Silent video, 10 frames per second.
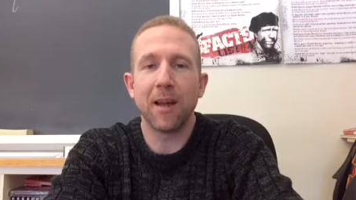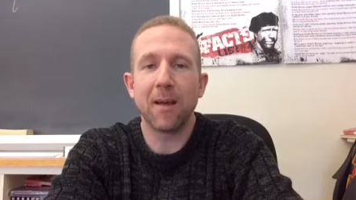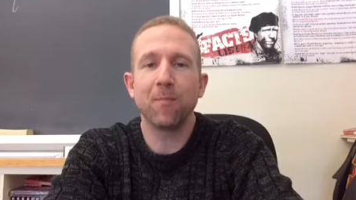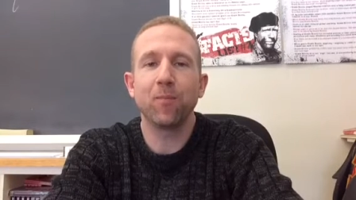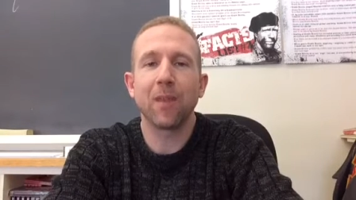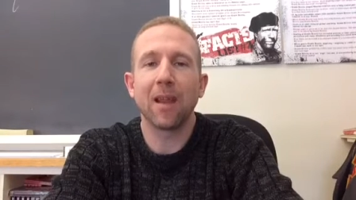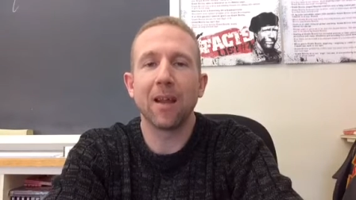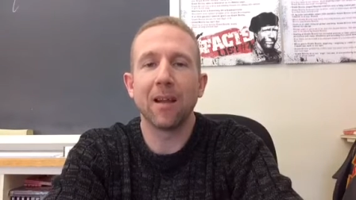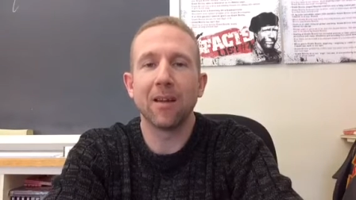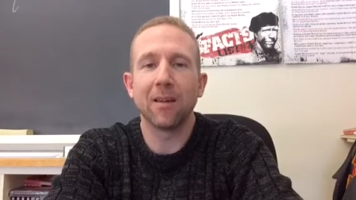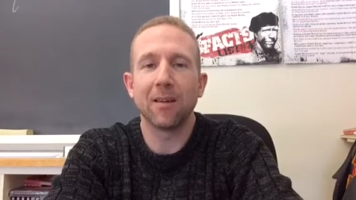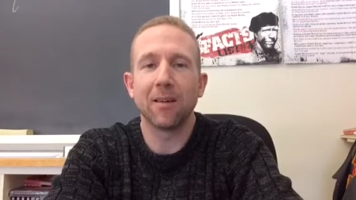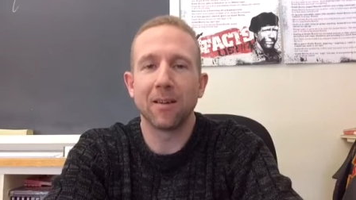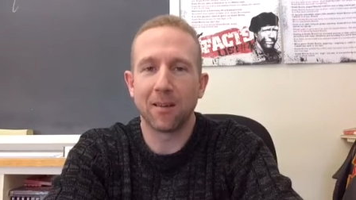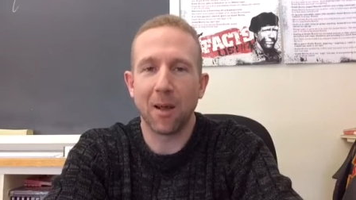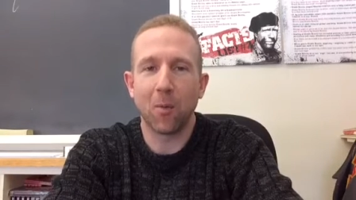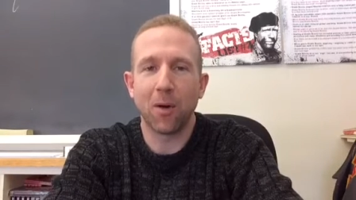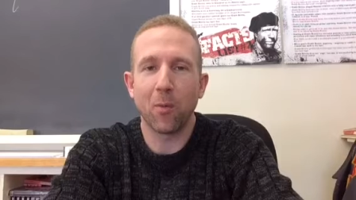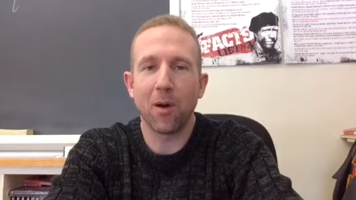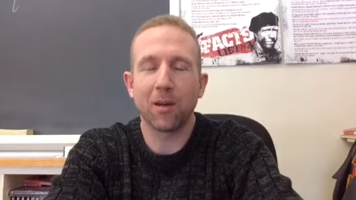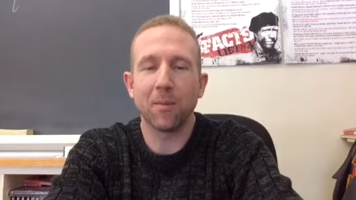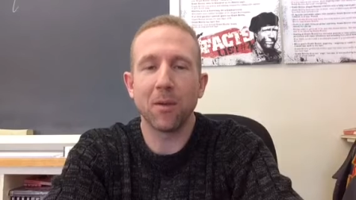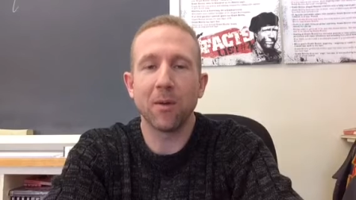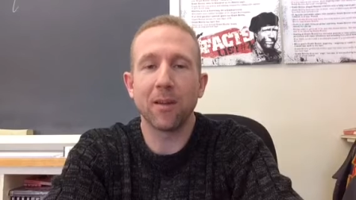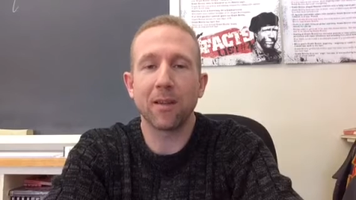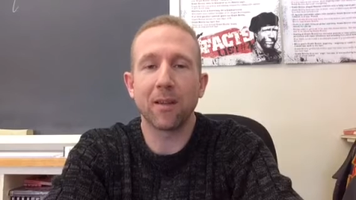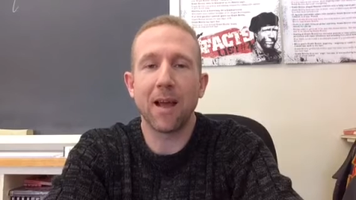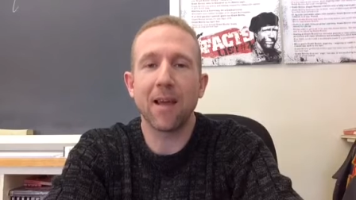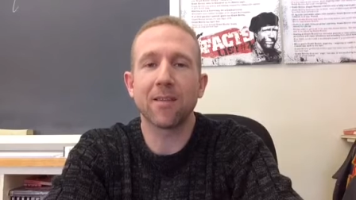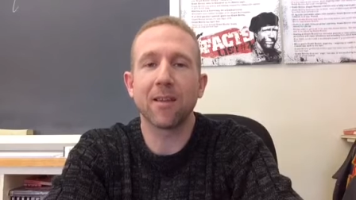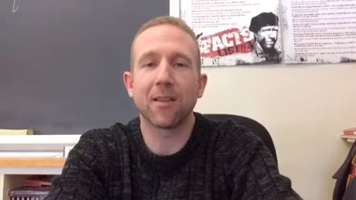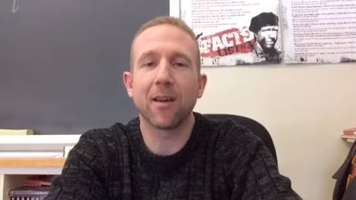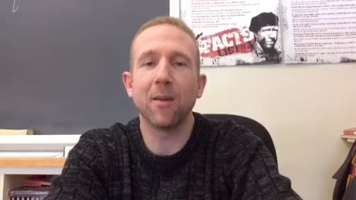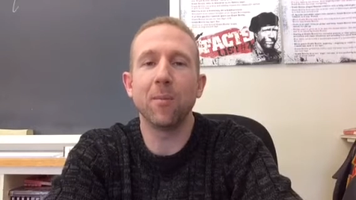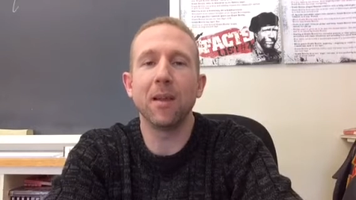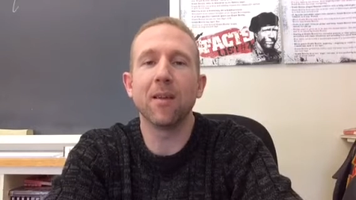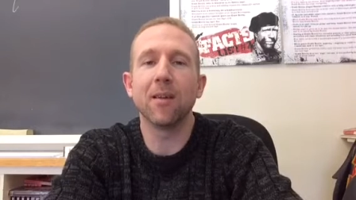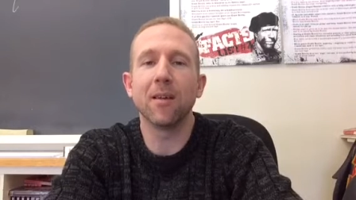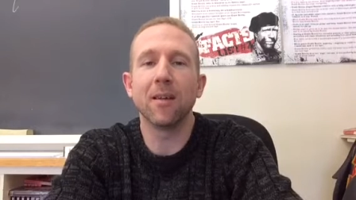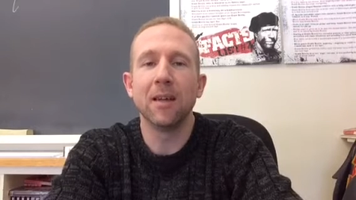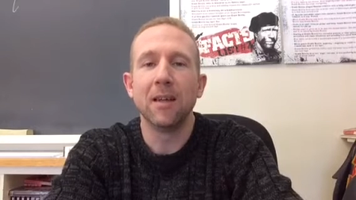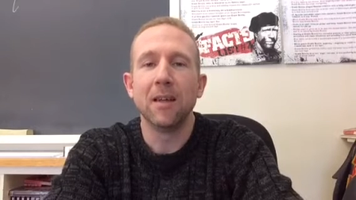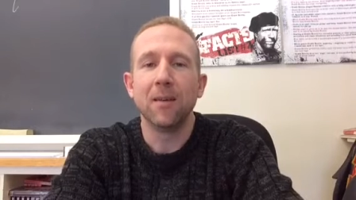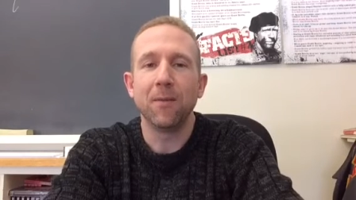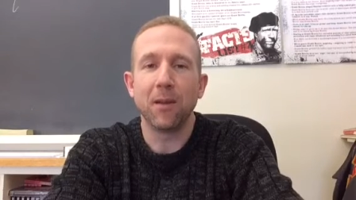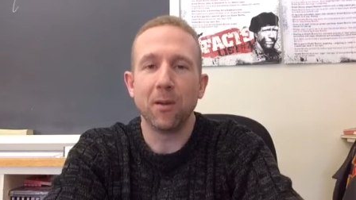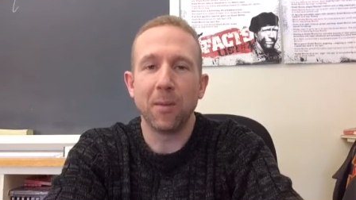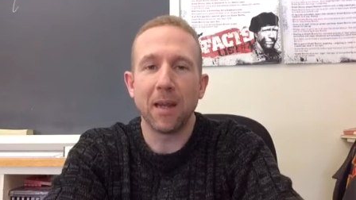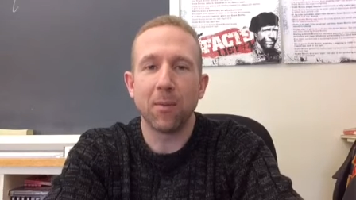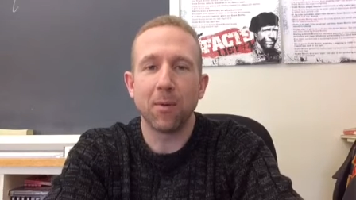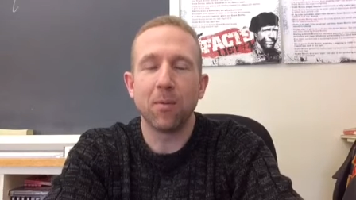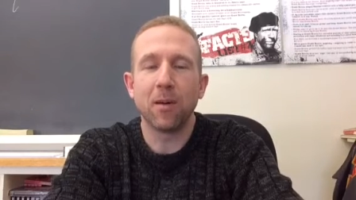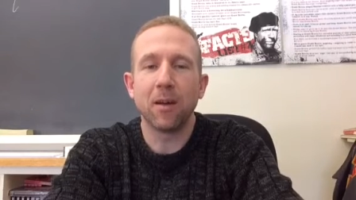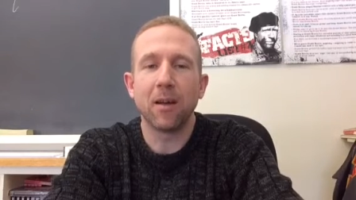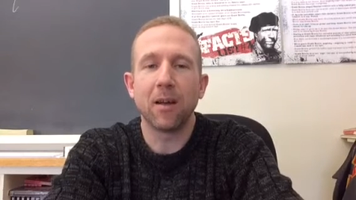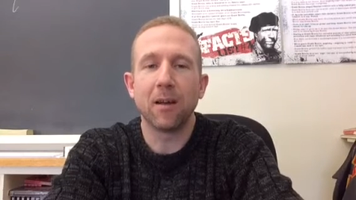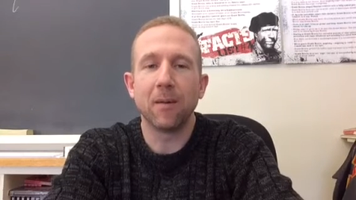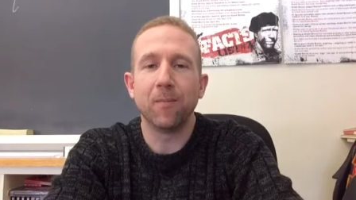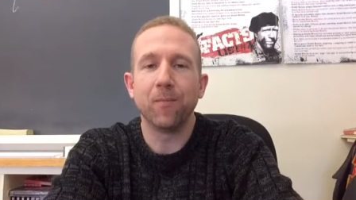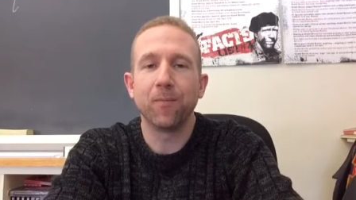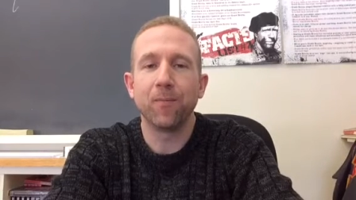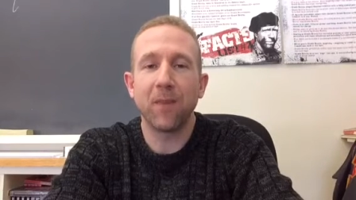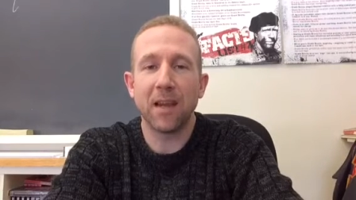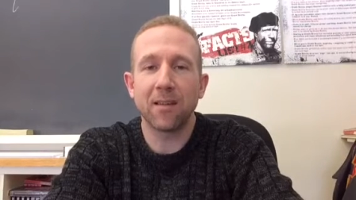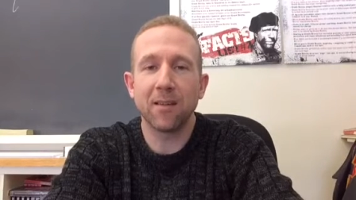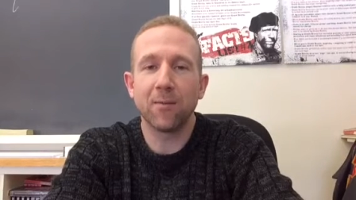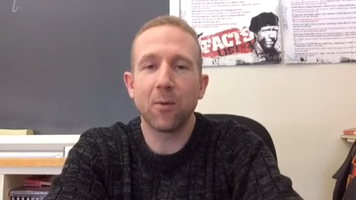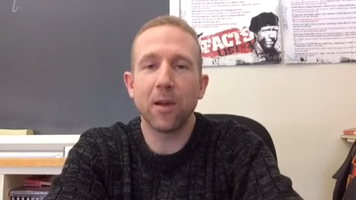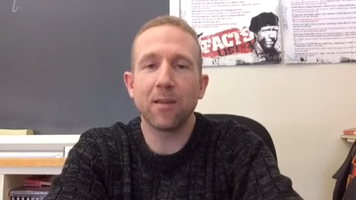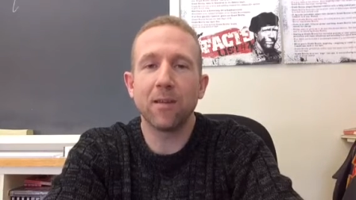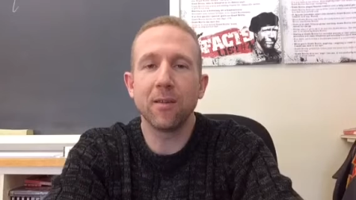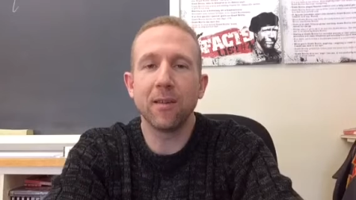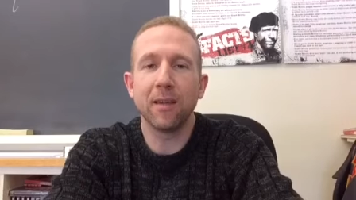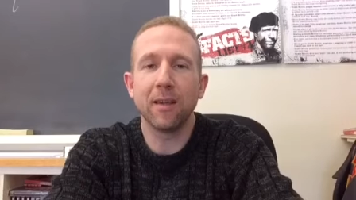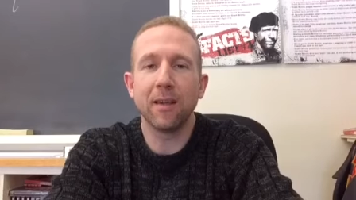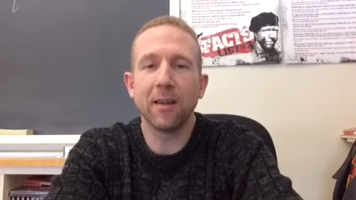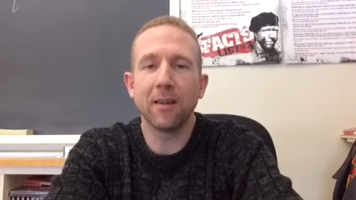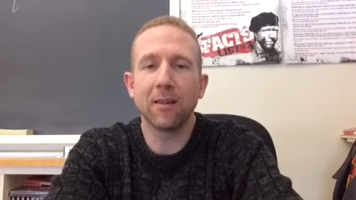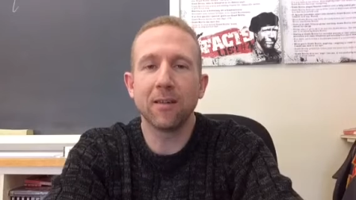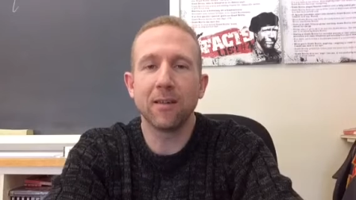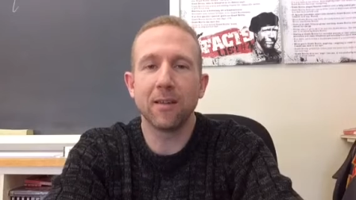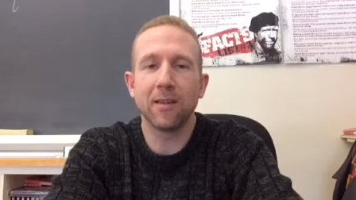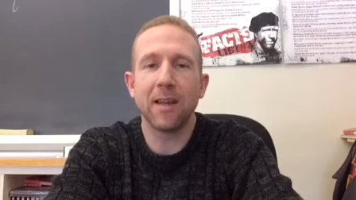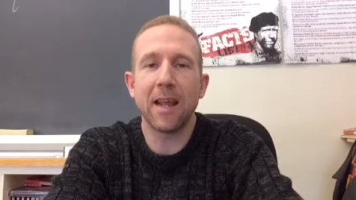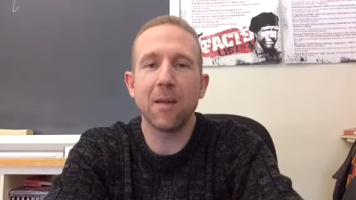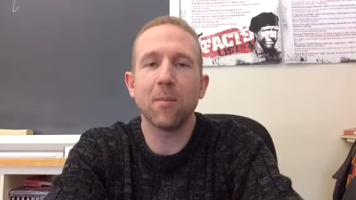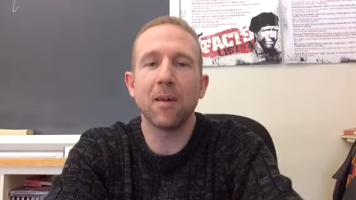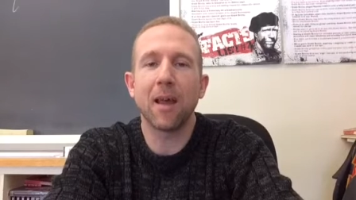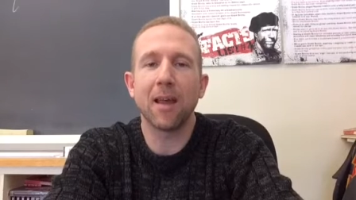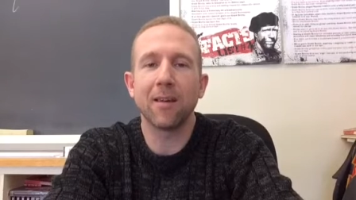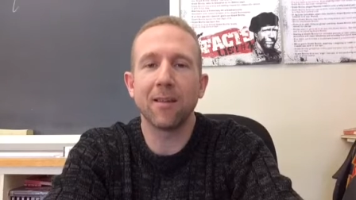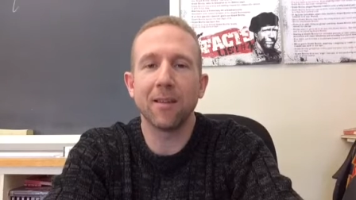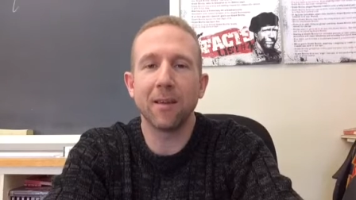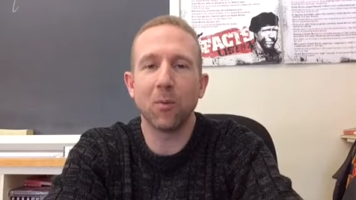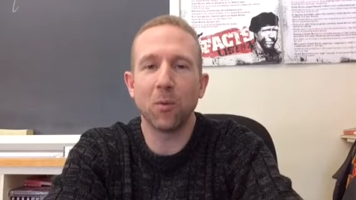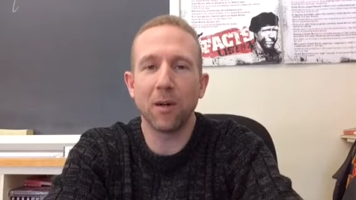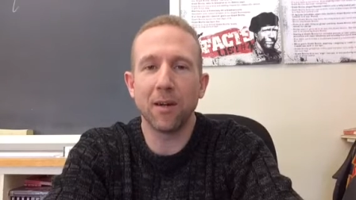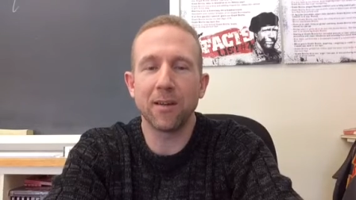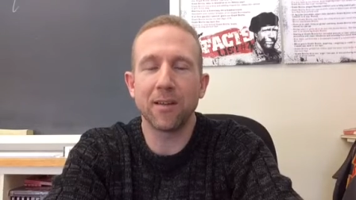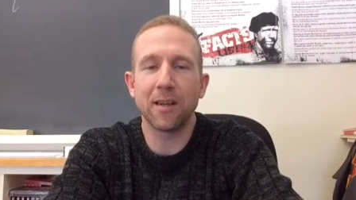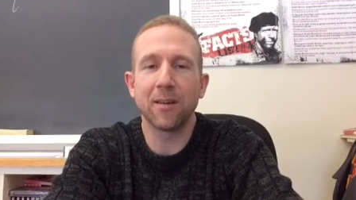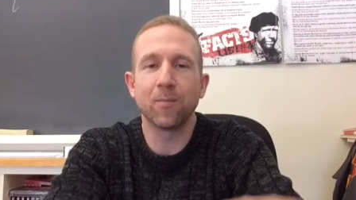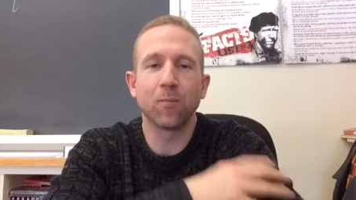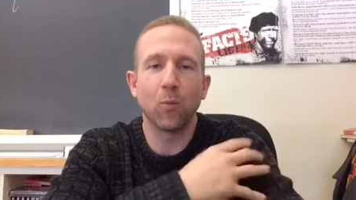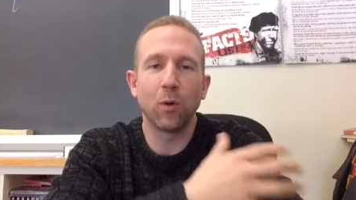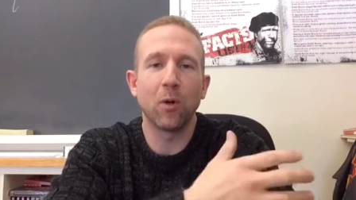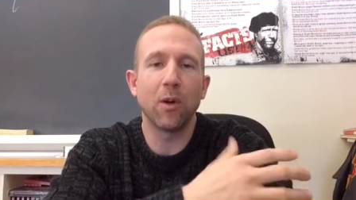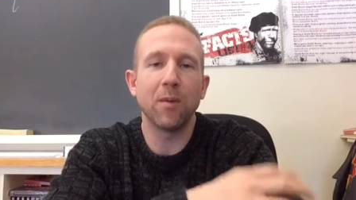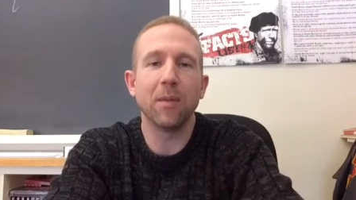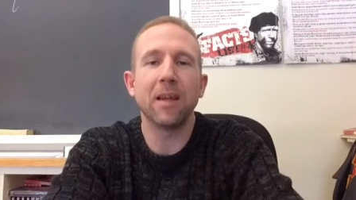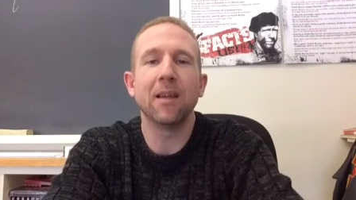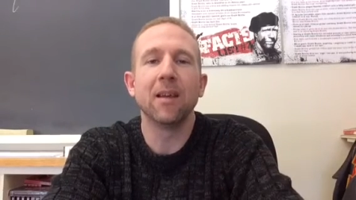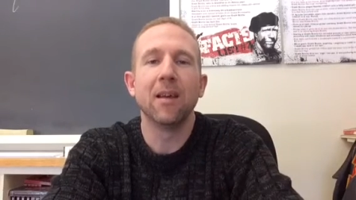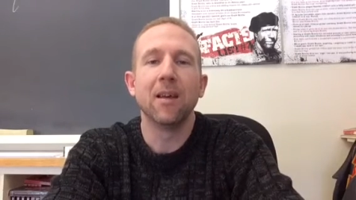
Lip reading: M, and I want to welcome you into the class. I thought it'd be good for you to be able to put a face and a voice to the name and to the words that we're going to be